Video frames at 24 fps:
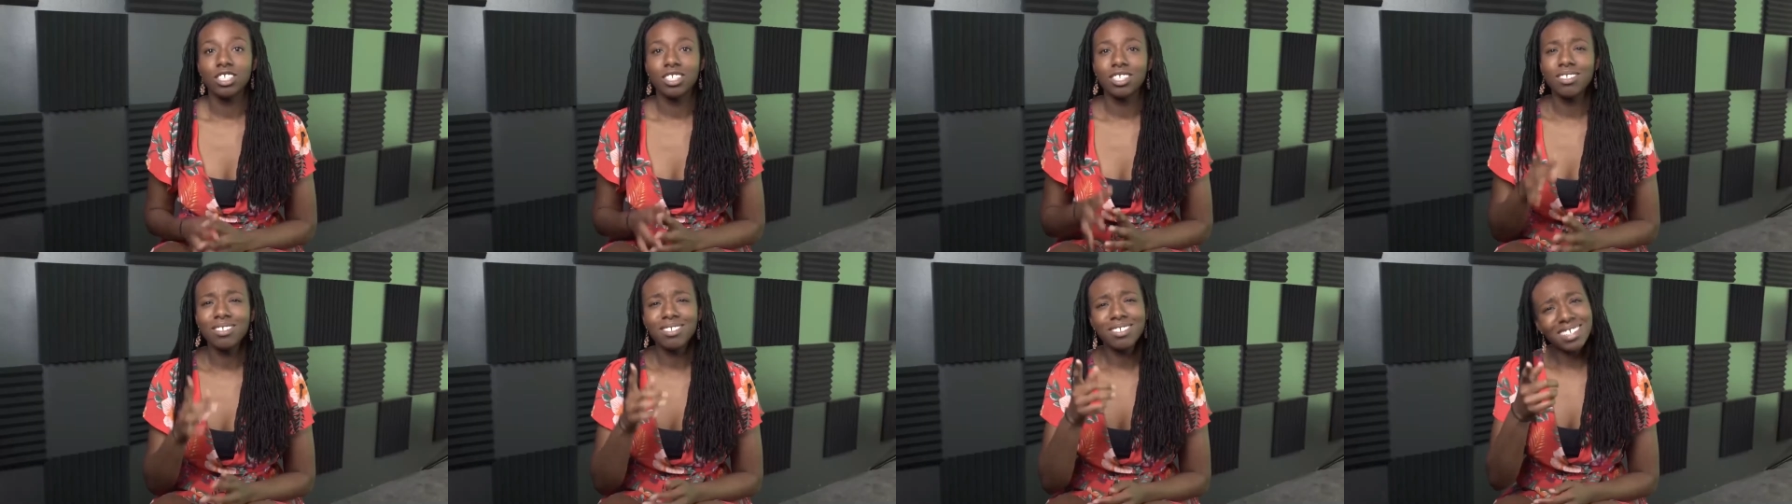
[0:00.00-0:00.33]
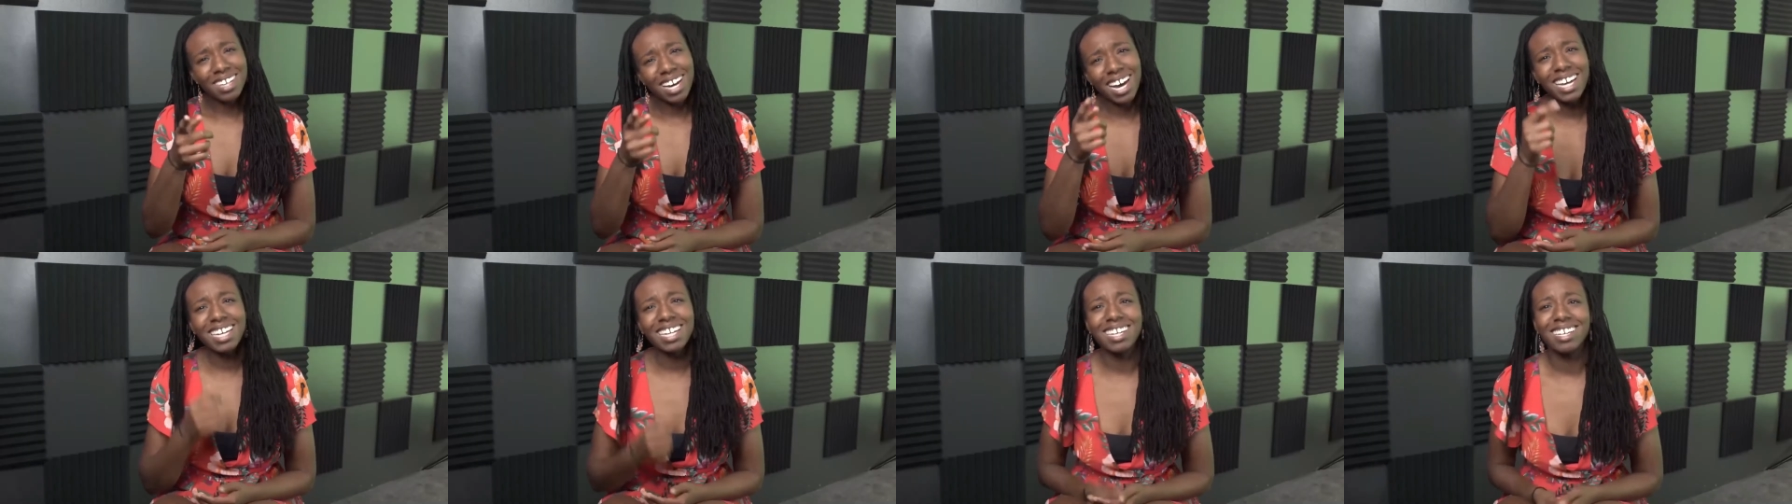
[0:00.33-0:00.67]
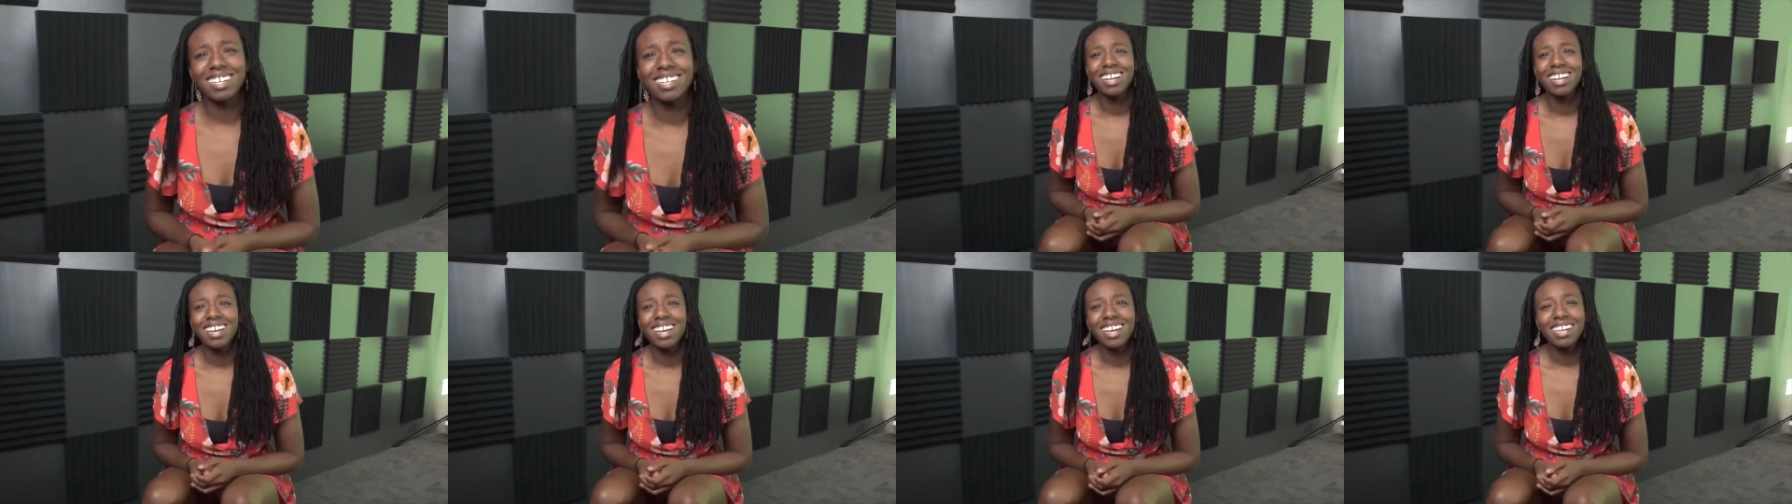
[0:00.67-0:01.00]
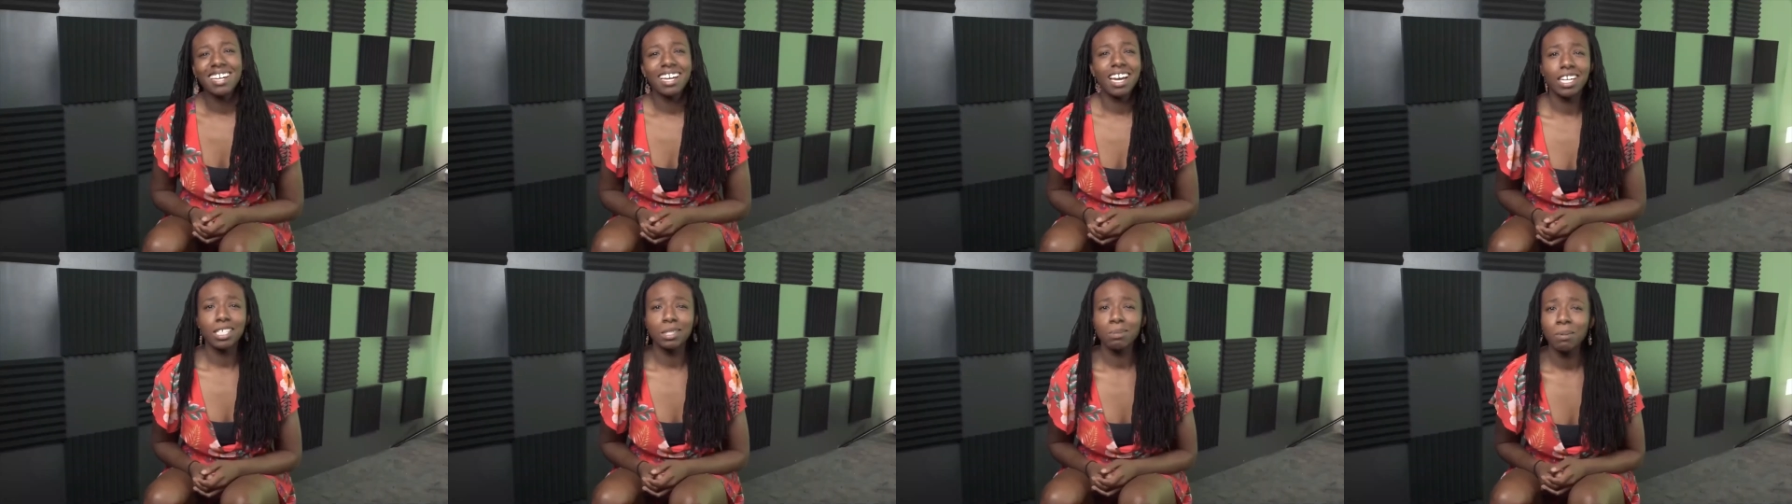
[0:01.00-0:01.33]
You got it.
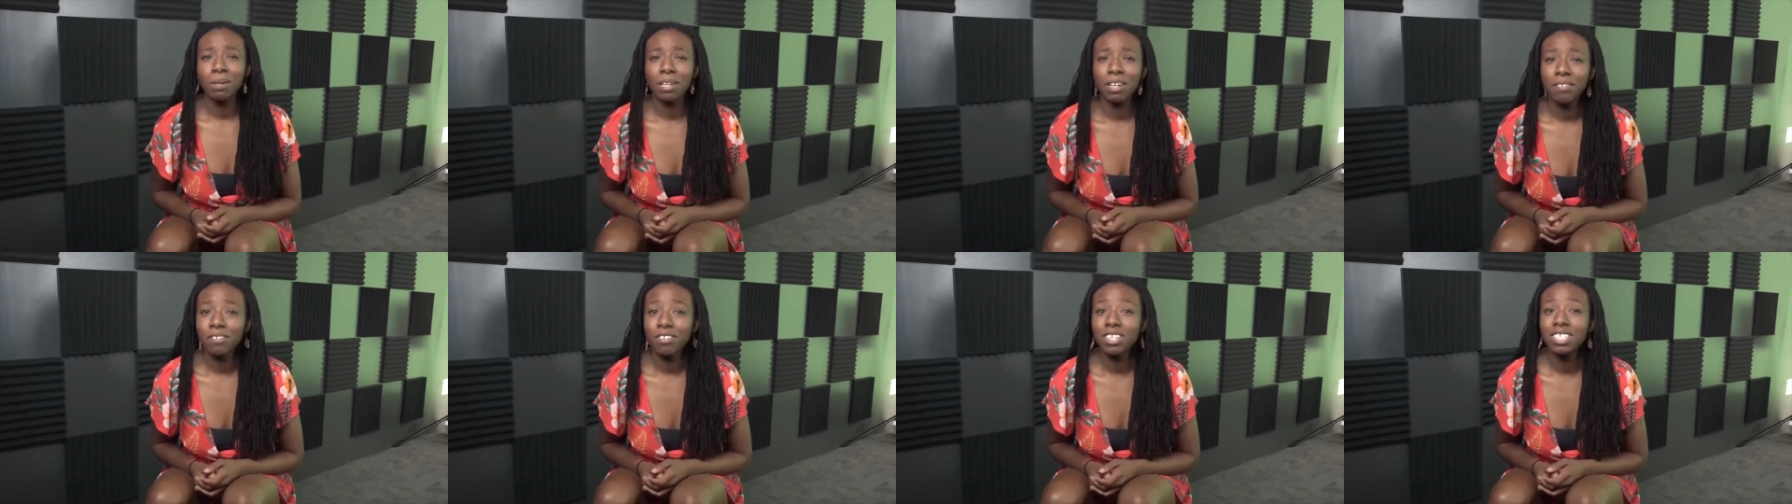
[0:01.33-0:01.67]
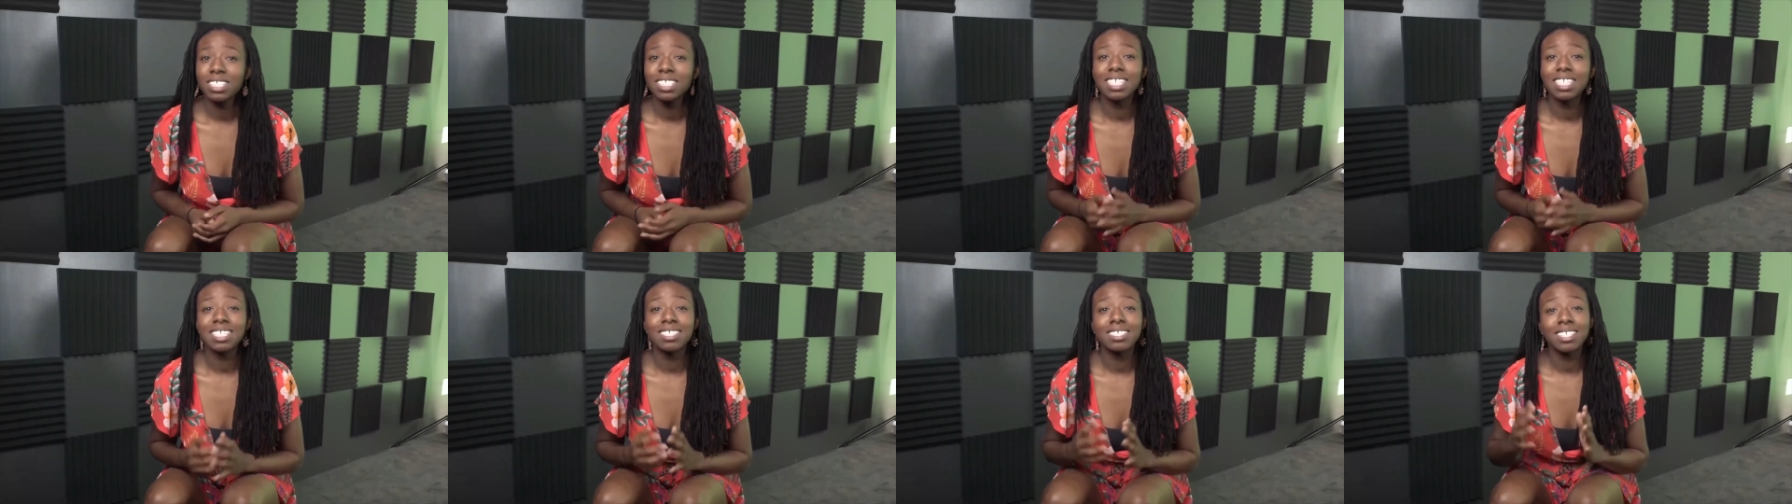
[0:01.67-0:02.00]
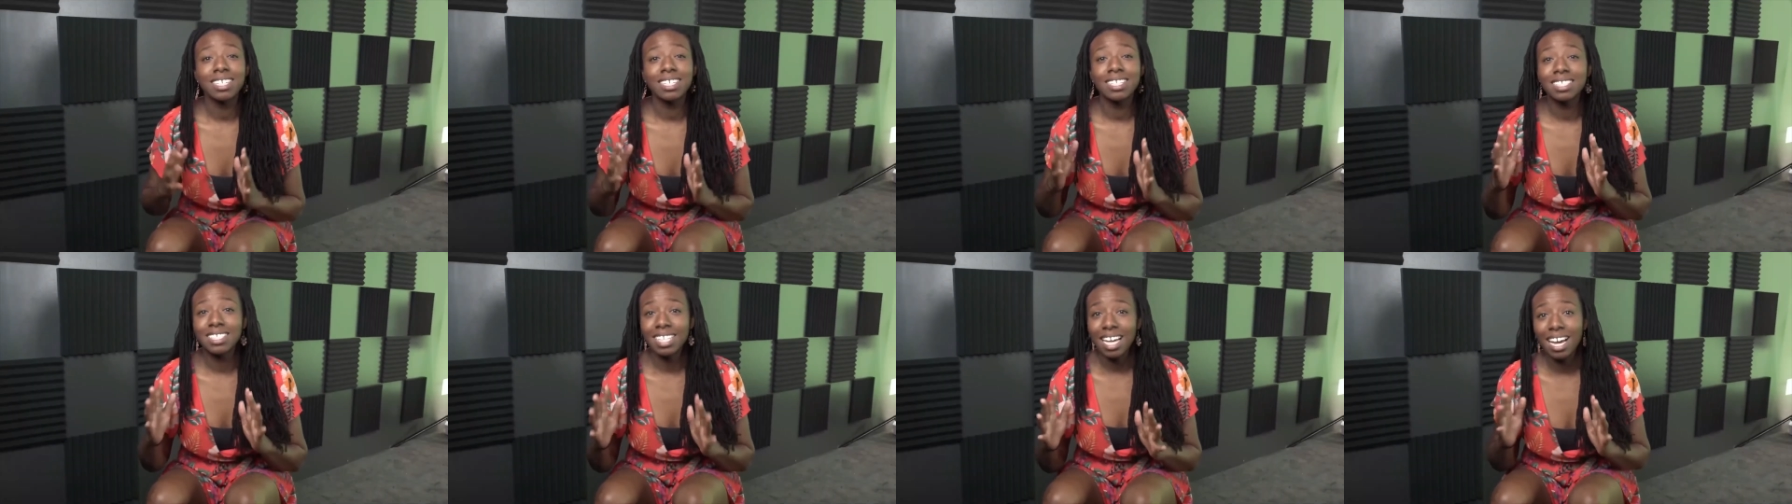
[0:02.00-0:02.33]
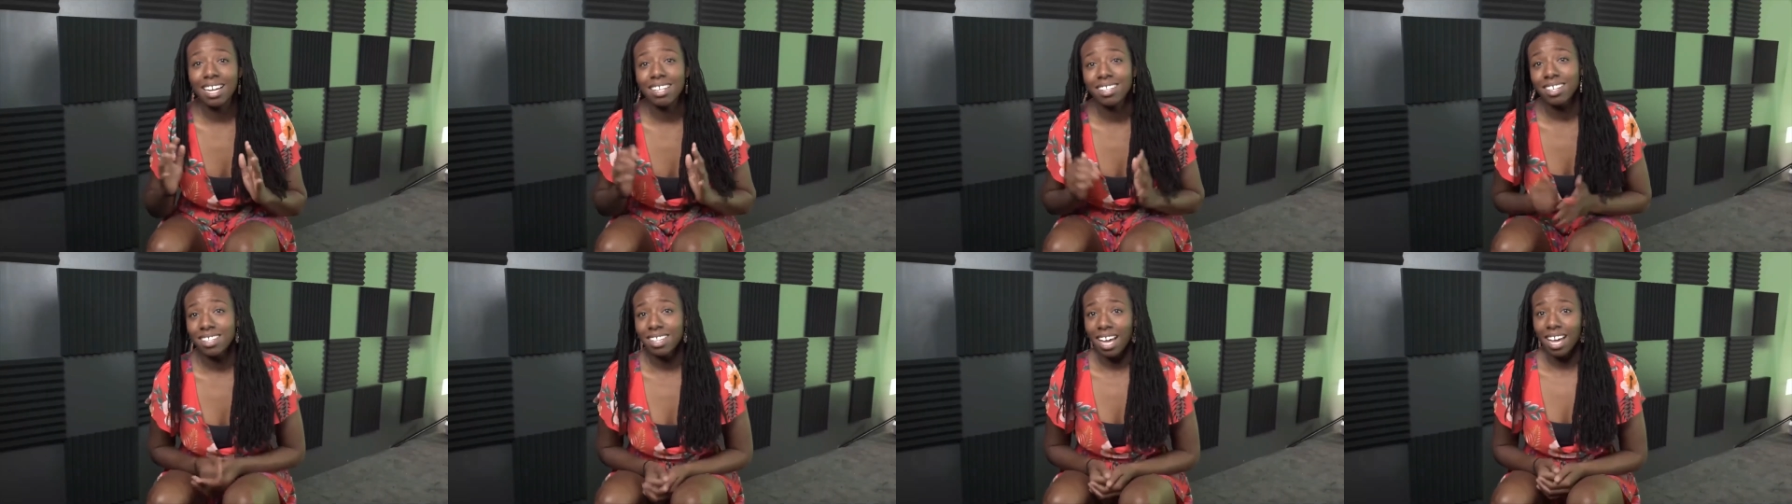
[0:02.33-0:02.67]
God's plan for us is
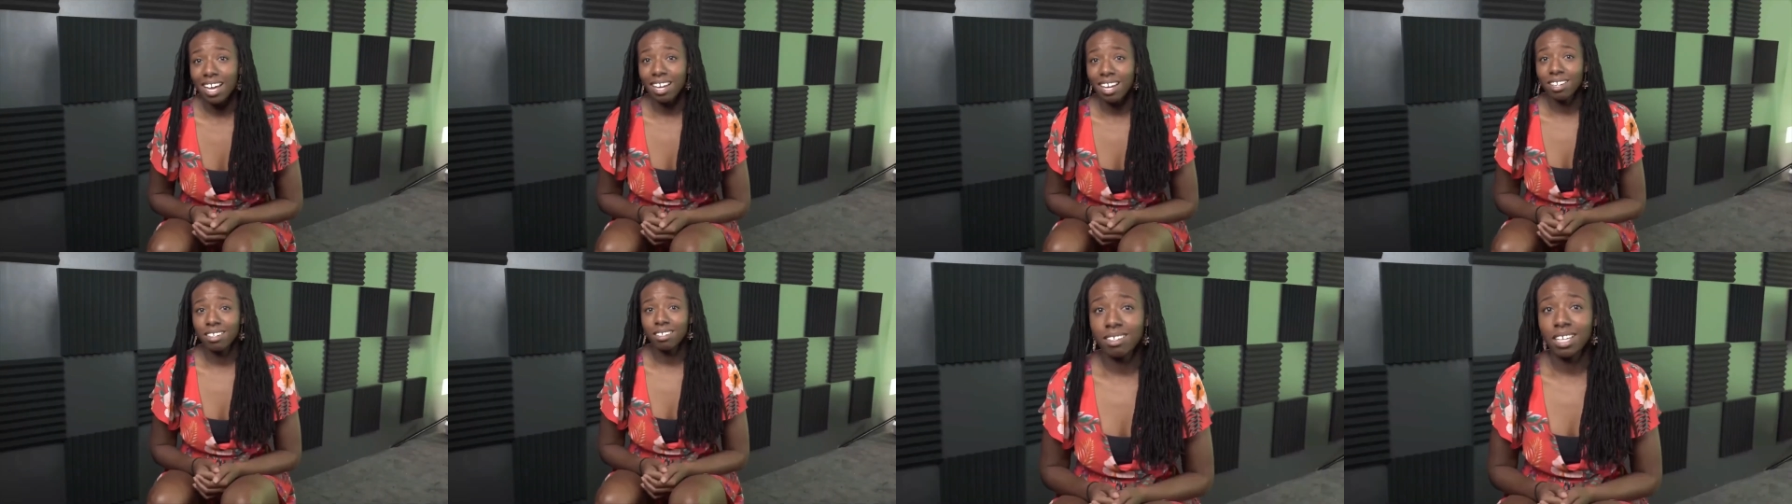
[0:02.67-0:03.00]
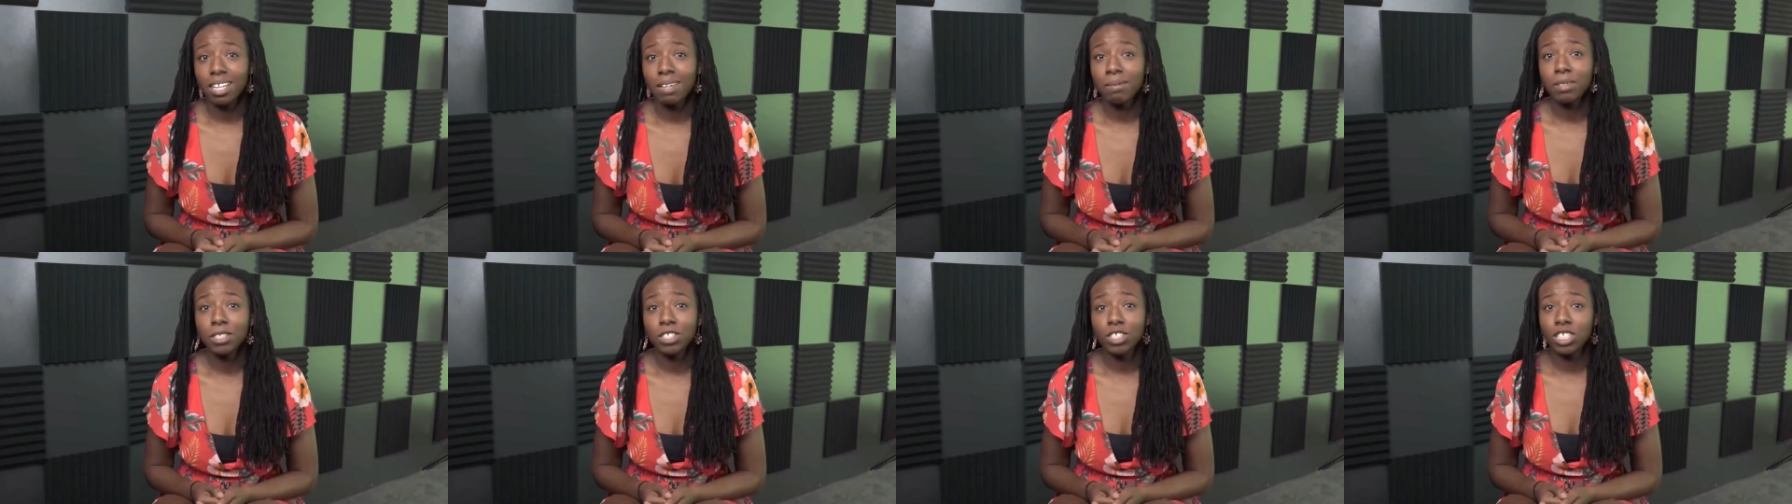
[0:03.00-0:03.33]
exactly that. Even